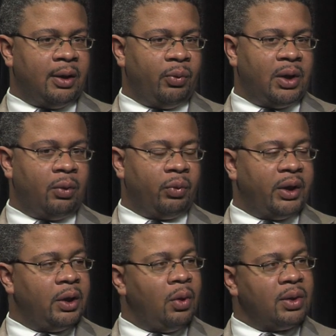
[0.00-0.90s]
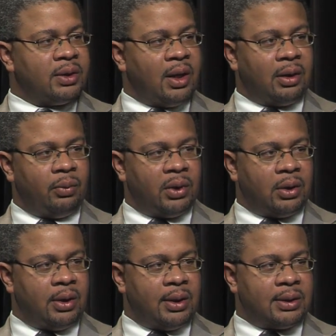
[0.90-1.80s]
We don't really know exactly what
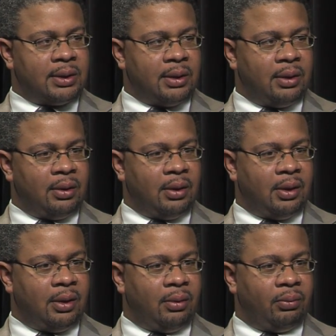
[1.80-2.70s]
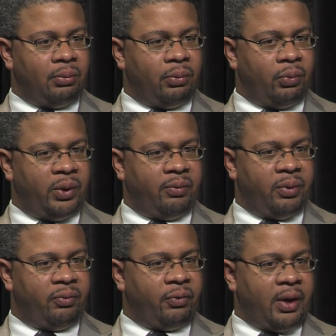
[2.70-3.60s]
causes it. Okay. We've
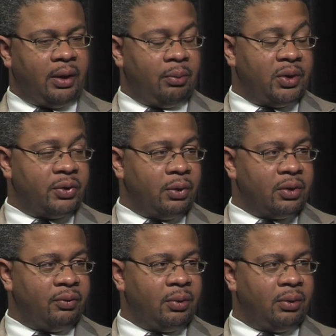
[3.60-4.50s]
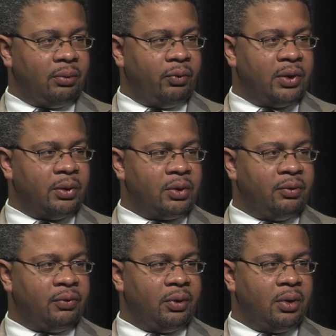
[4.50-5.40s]
been searching and
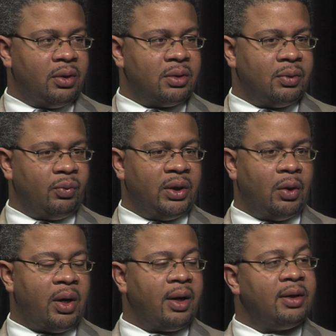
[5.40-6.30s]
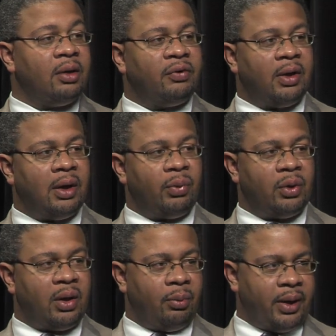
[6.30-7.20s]
researching for years. We know how to identify it. We
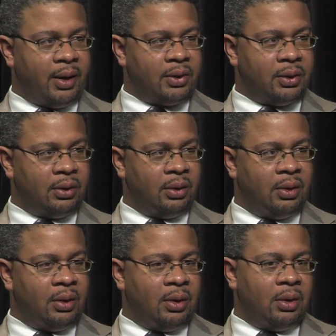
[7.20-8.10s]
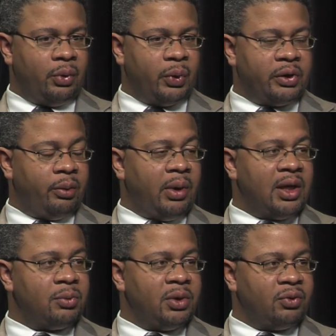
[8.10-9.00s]
know how to manage it. Usually
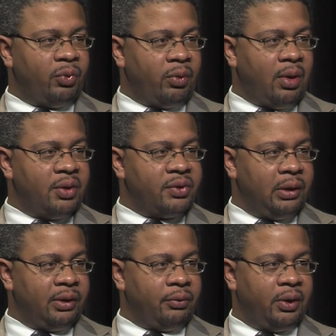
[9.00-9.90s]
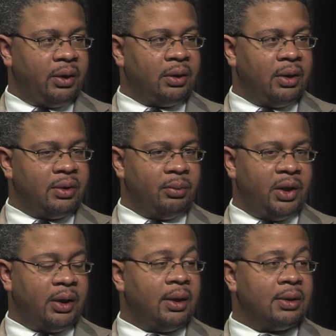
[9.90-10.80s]
management requires delivery in
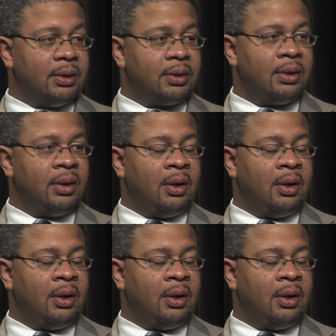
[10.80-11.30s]
many cases.